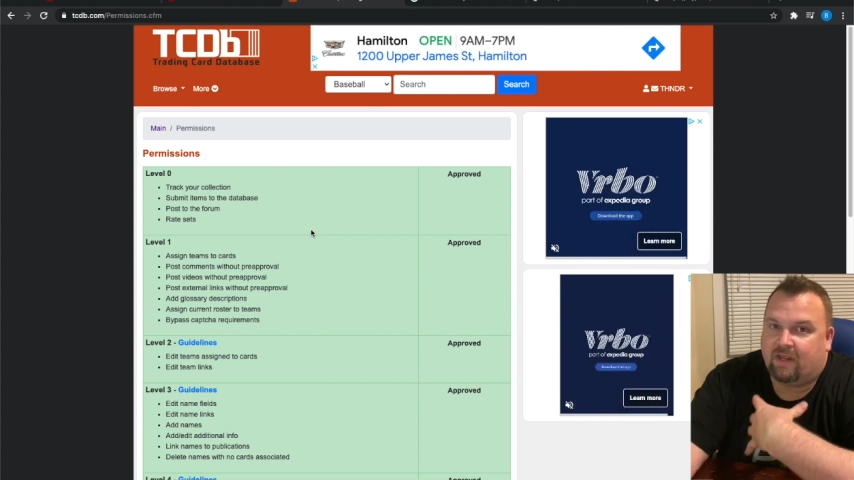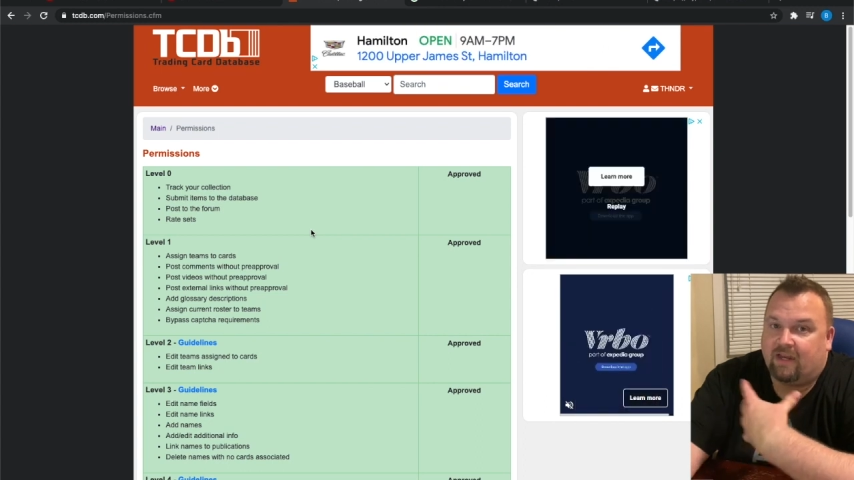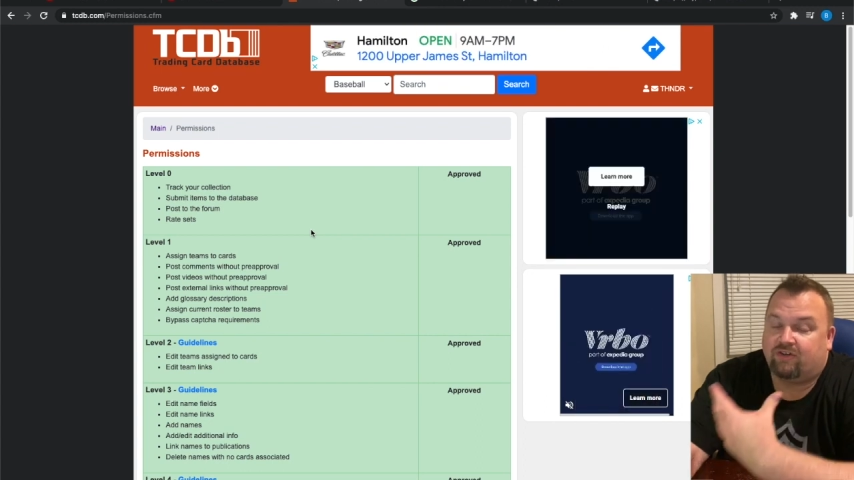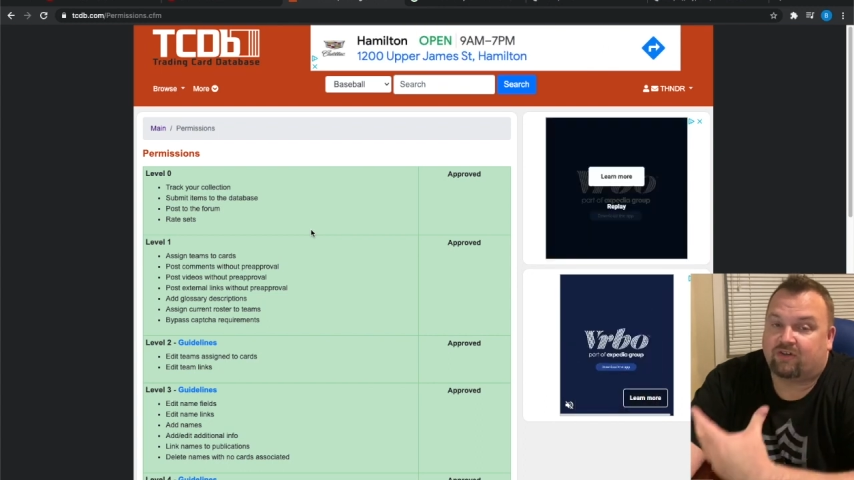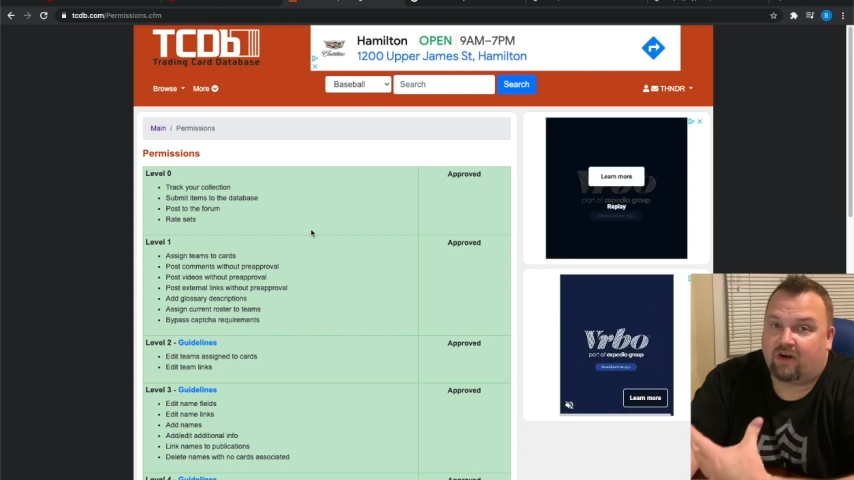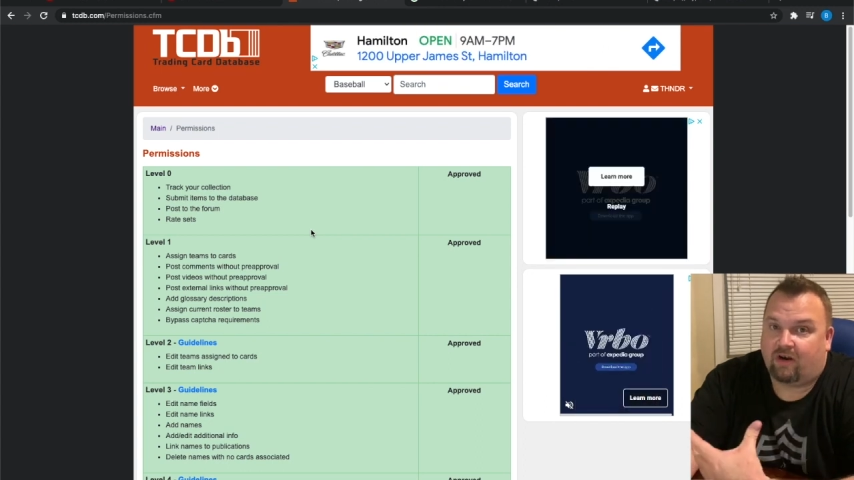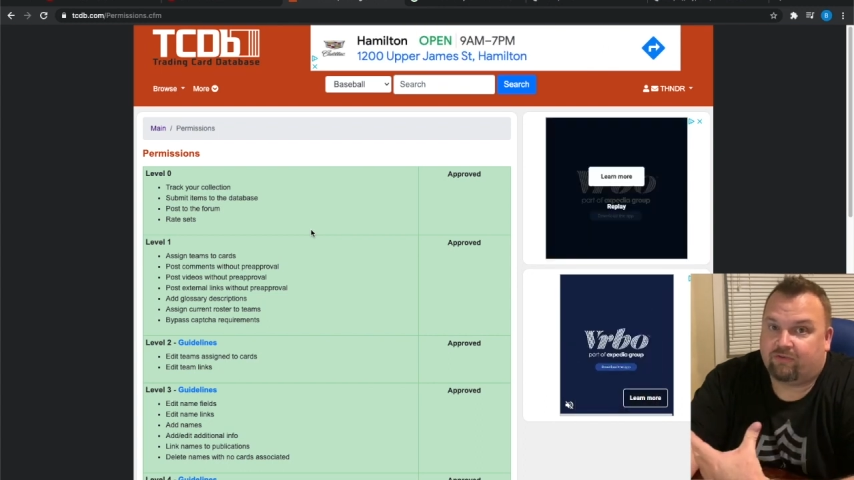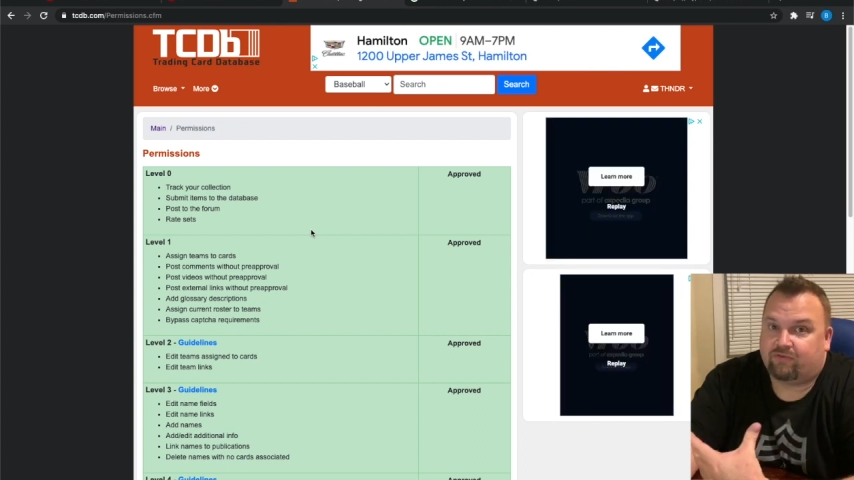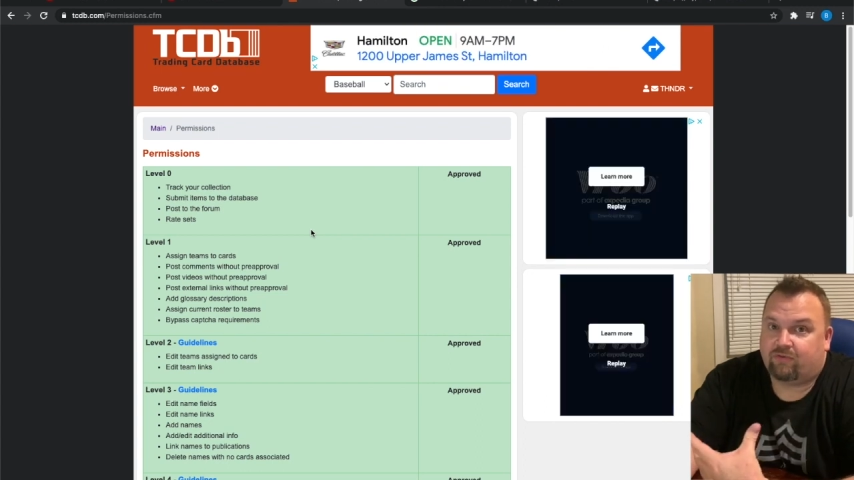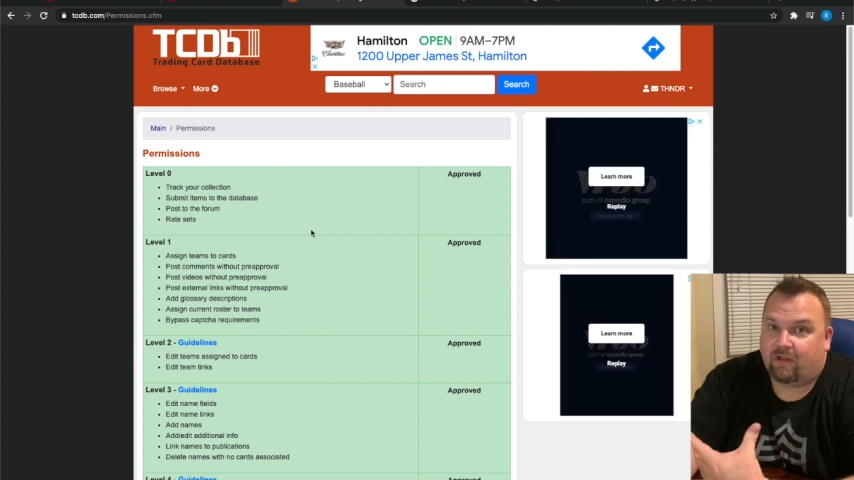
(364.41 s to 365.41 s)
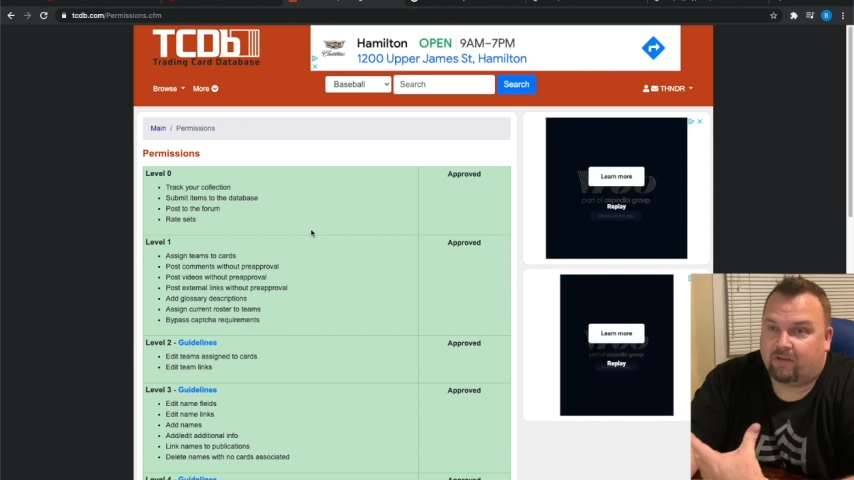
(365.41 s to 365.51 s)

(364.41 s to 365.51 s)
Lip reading: add your cards to that